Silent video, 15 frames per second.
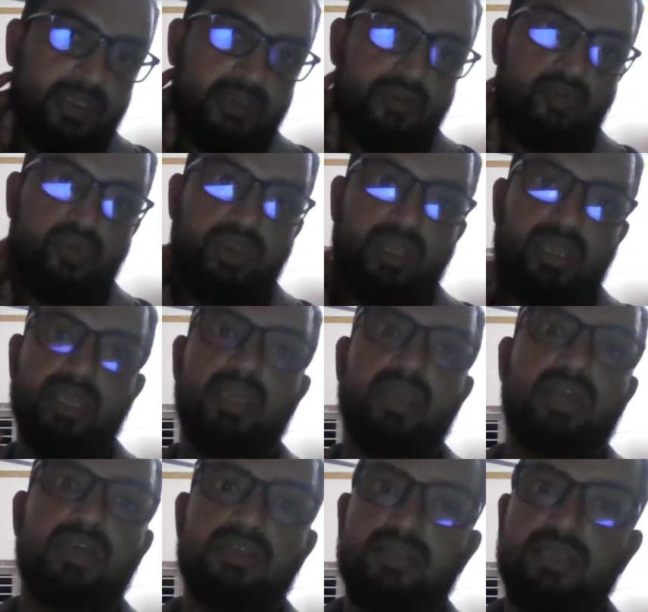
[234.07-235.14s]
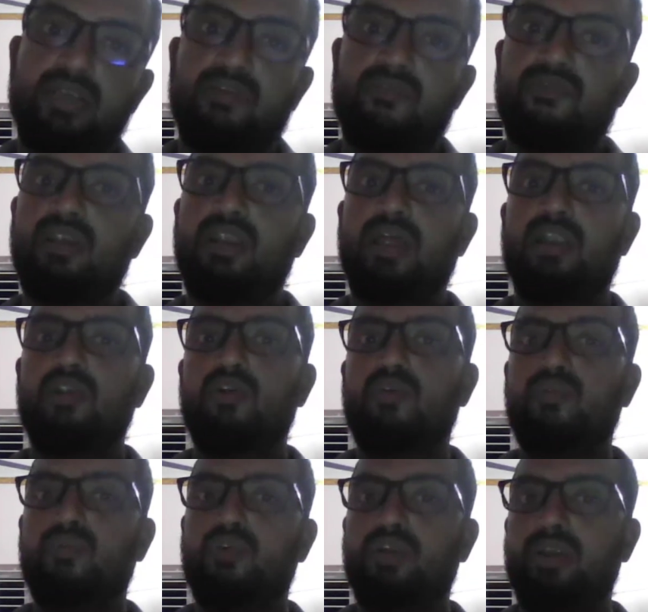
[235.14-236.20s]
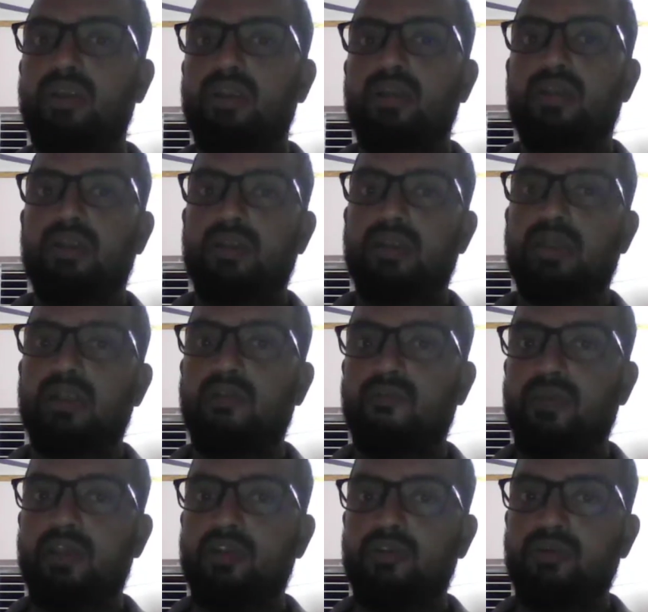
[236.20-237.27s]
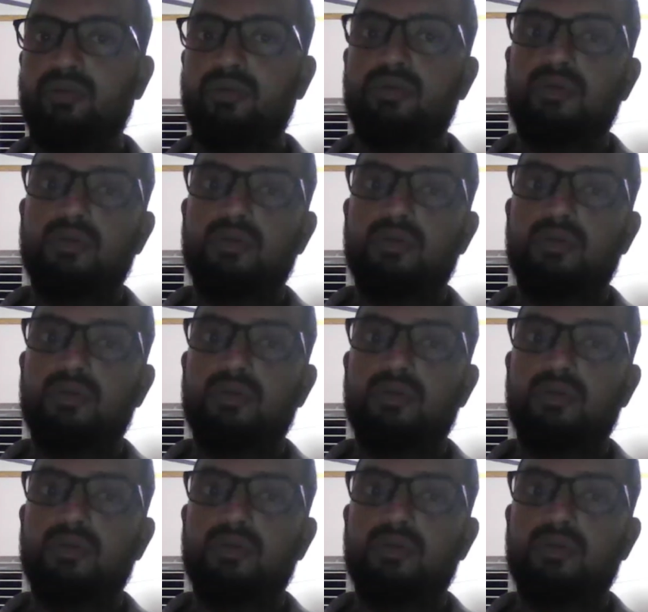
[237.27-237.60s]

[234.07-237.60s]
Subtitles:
Unique key constraint will allow one null value,